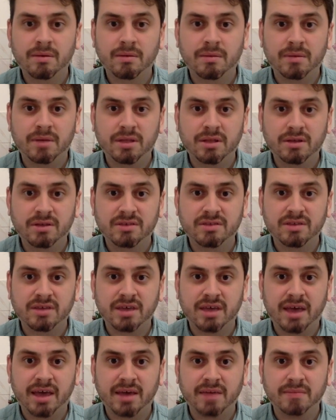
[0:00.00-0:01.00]
We lost the
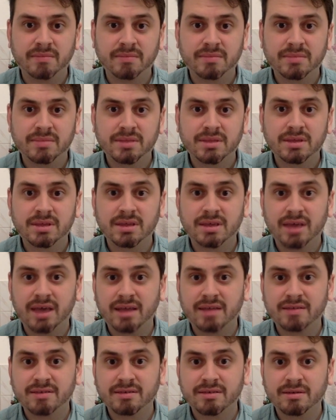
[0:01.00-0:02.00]
game,
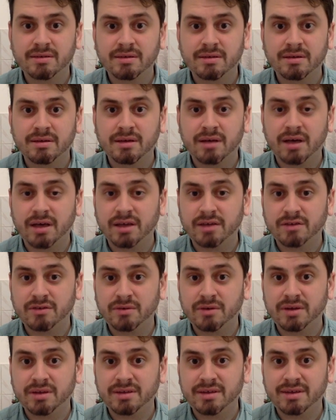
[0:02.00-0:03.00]
yet I
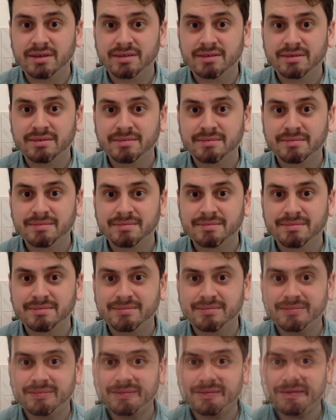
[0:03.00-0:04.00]
enjoyed it.
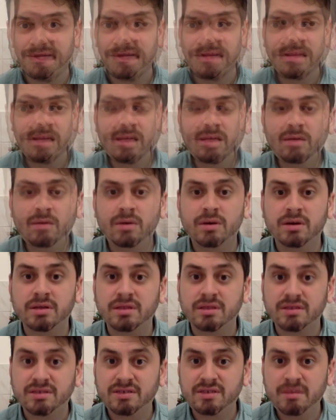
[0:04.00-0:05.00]
Another word
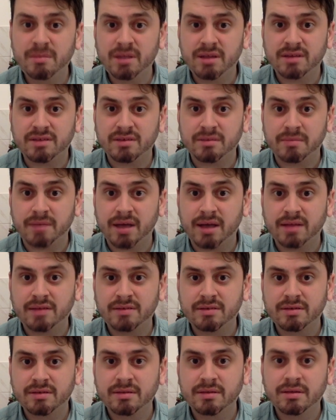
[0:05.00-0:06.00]
that's similar to but,
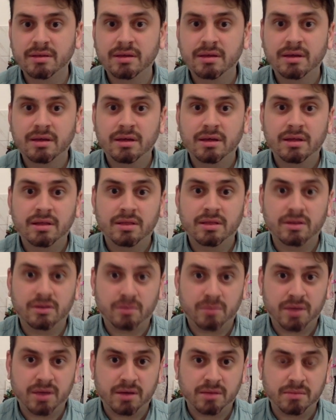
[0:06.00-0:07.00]
that
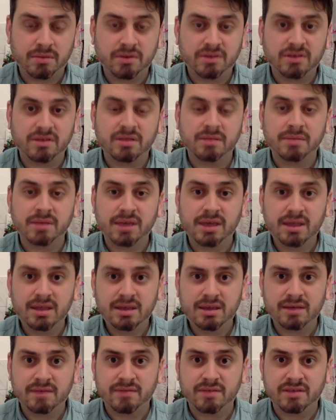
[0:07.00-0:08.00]
we can put at the beginning
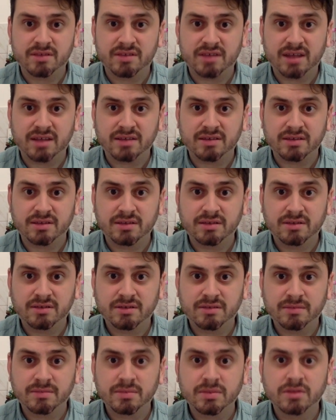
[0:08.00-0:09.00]
of the
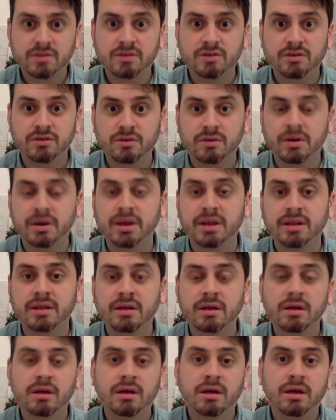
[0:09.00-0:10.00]
sentence to join
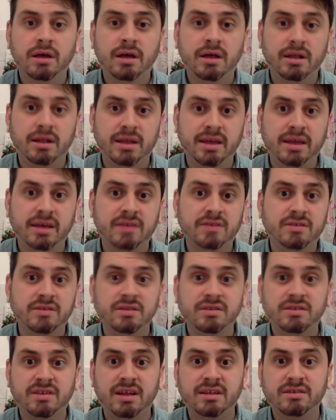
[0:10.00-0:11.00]
and link to the
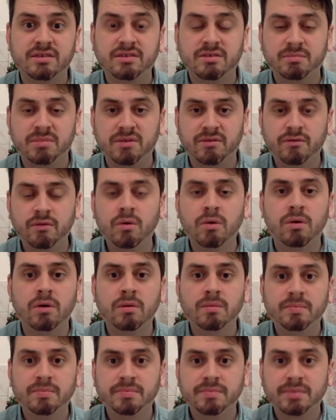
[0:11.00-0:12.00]
sentence before,
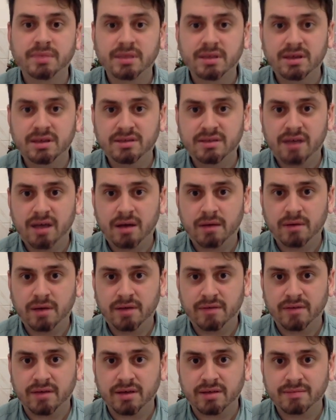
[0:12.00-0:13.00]
is
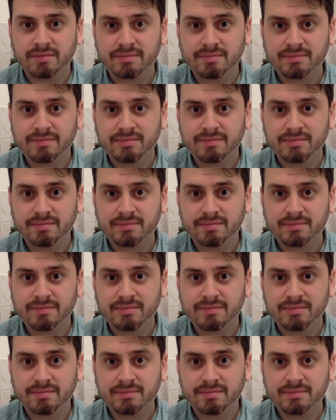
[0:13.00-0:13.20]
however.